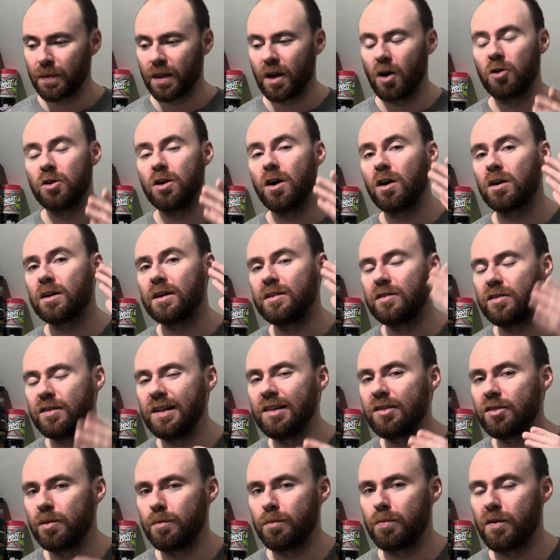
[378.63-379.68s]
On our
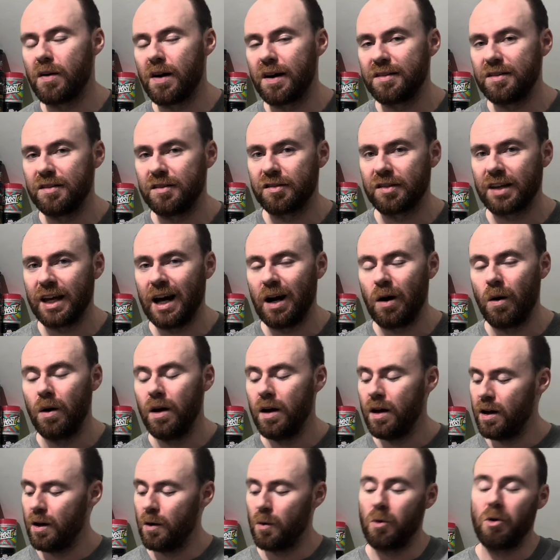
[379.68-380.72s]
consistent pricing scale,
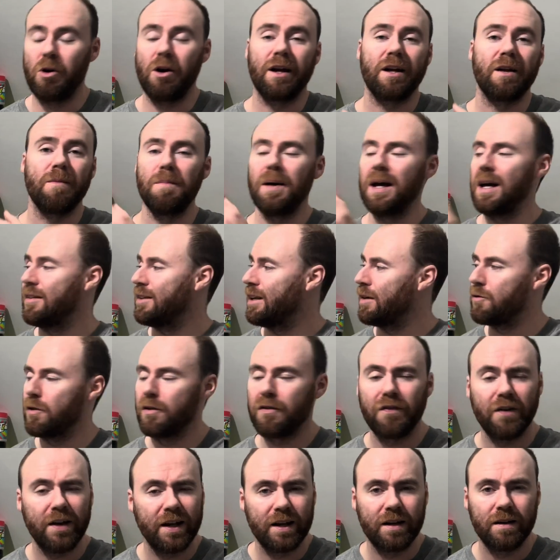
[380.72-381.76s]
where it compares
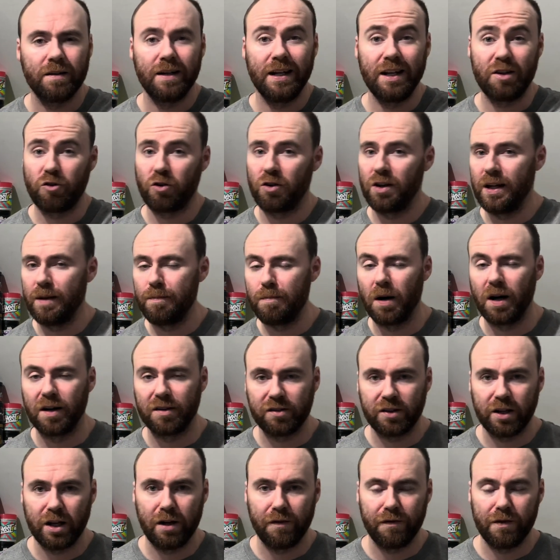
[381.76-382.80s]
everything literally by
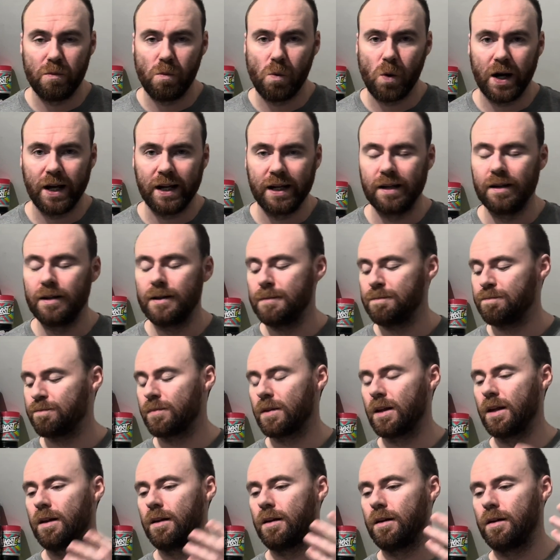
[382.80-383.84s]
serving weight,
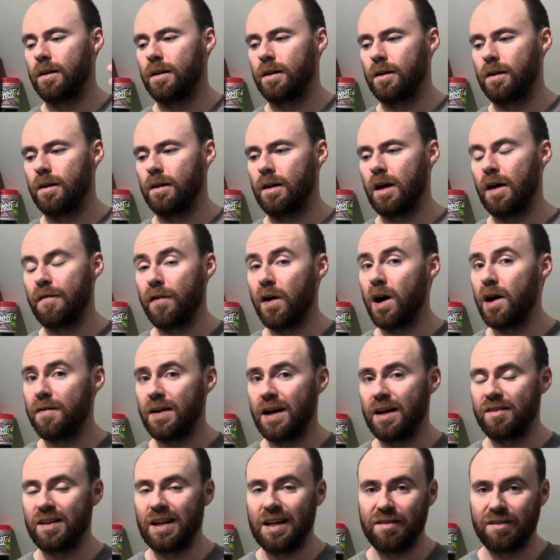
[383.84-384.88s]
a 5 out
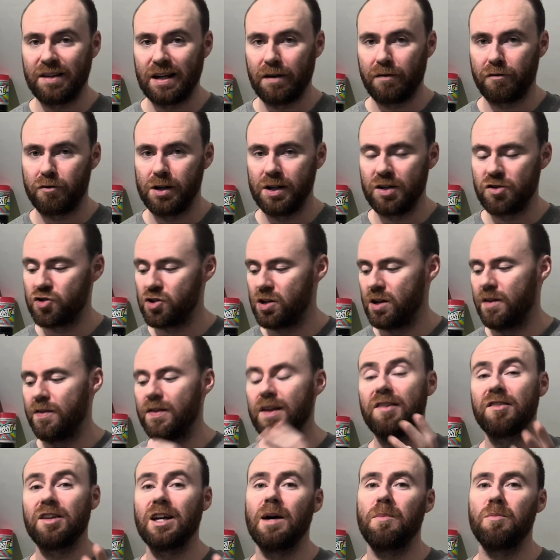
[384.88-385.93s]
of 10's average,
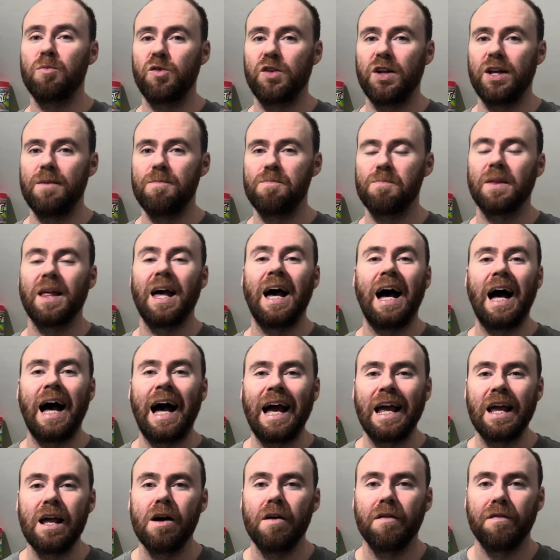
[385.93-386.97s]
this comes in at
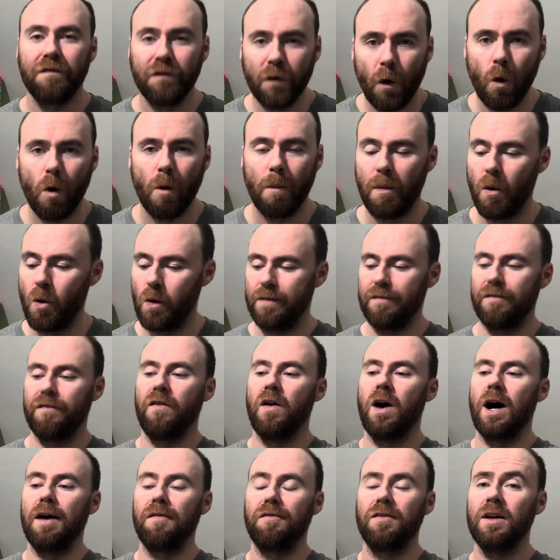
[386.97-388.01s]
a
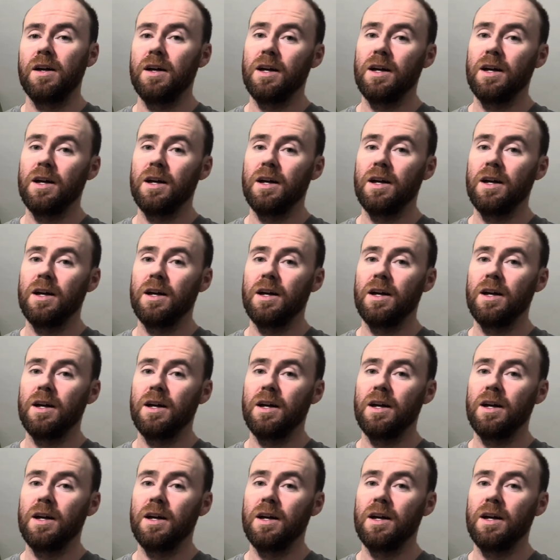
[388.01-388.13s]
4.5.